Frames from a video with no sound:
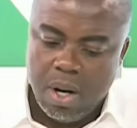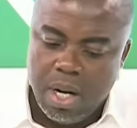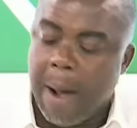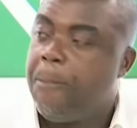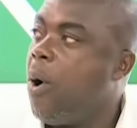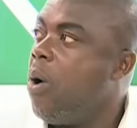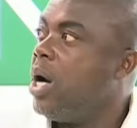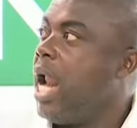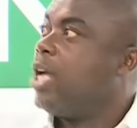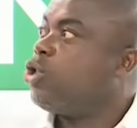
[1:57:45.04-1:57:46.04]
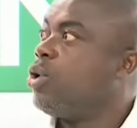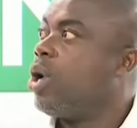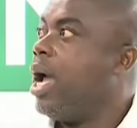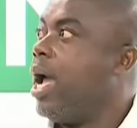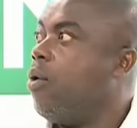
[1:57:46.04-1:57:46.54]
Napo last
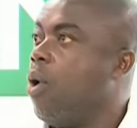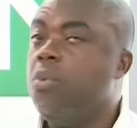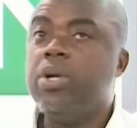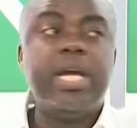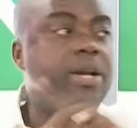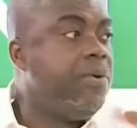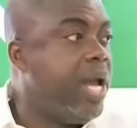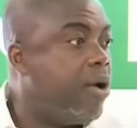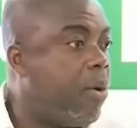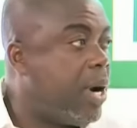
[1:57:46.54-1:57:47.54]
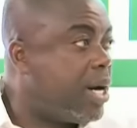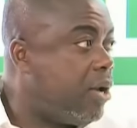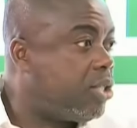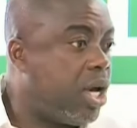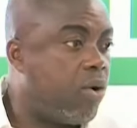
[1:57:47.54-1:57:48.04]
Omuyin, we are no man now, see an